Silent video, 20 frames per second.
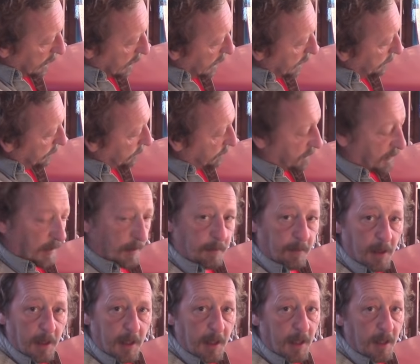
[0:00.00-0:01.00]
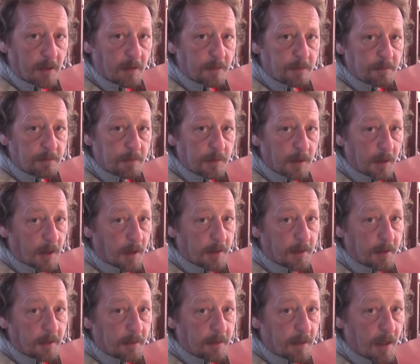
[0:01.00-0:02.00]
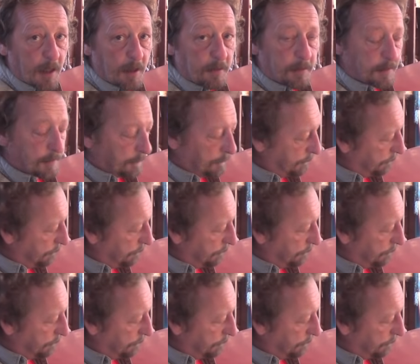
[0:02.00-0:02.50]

it fell right out and onto the ground